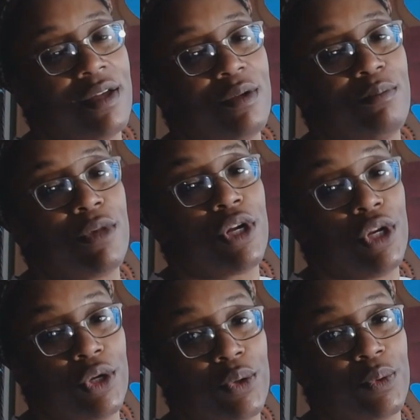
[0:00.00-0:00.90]

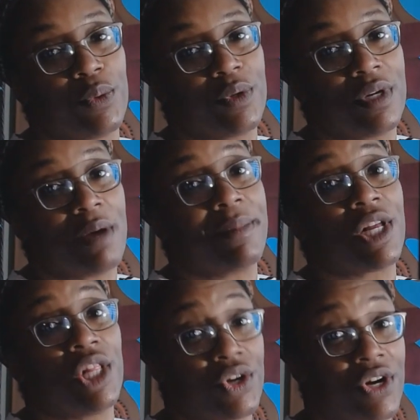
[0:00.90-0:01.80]
McGlue, not
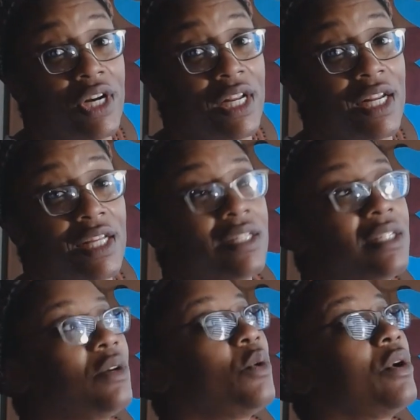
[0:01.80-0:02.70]
McGlure, Denise,
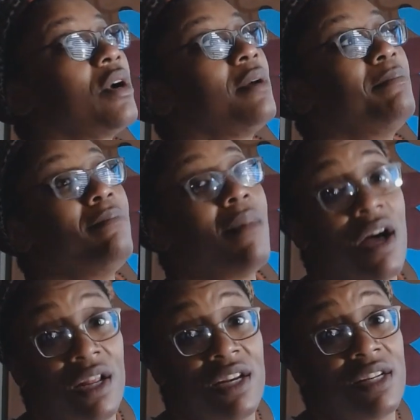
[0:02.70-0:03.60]
or
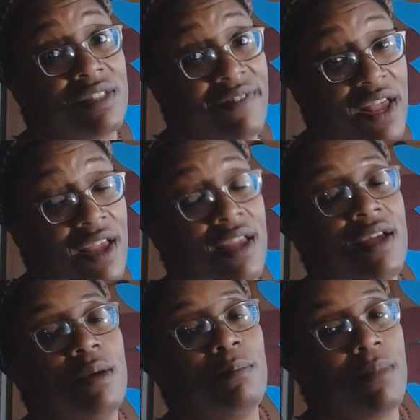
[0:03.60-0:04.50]
Moshfegh,
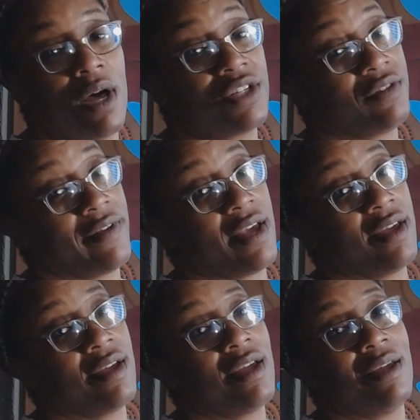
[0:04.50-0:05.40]

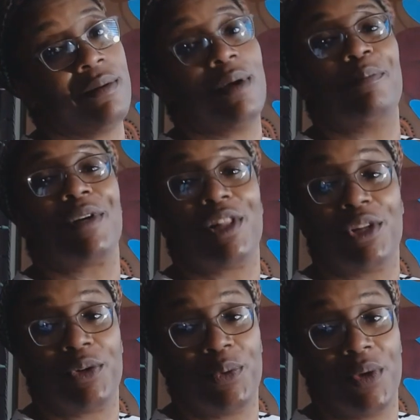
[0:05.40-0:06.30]
and
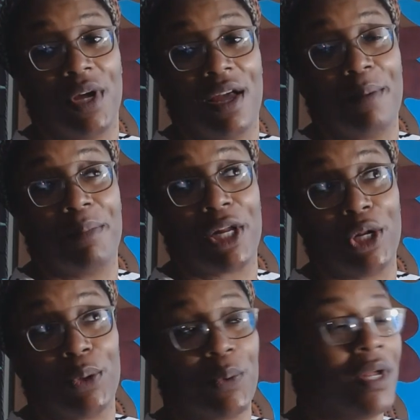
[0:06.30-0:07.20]
McGlue.
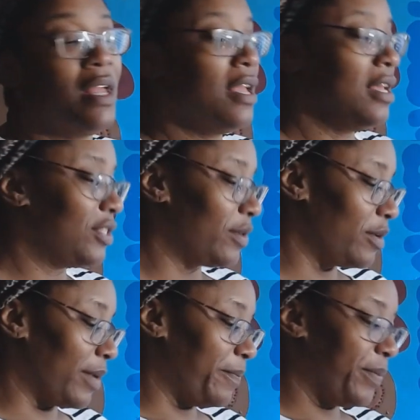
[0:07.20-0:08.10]
So
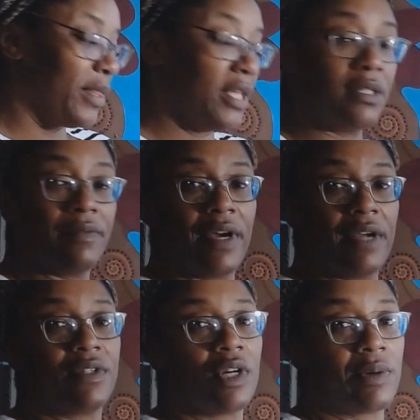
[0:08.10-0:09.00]
anyway, this is a
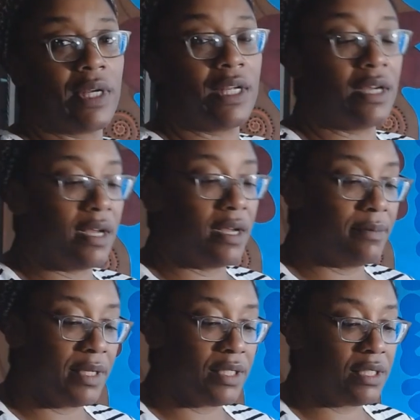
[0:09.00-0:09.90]
5-star read.
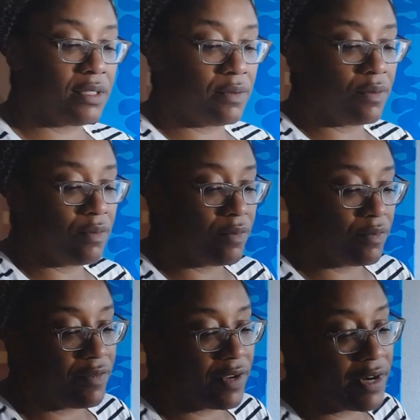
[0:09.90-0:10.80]
It's
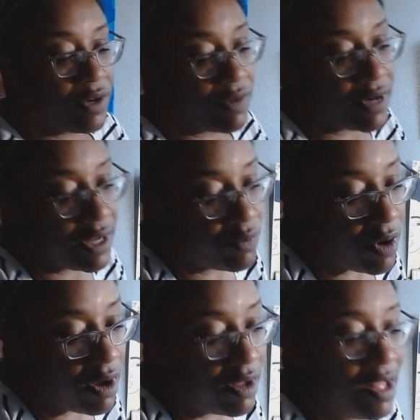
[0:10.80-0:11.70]
very gritty and
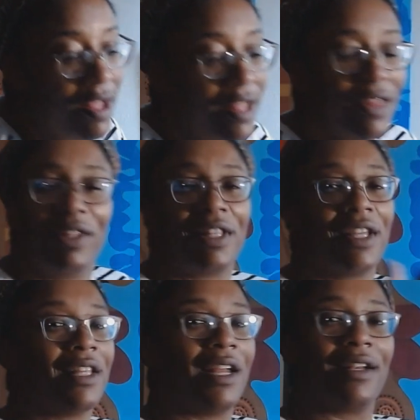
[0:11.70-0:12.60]
raw. The only
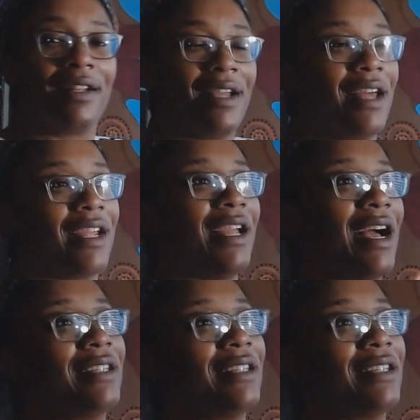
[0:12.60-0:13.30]
thing that kind of got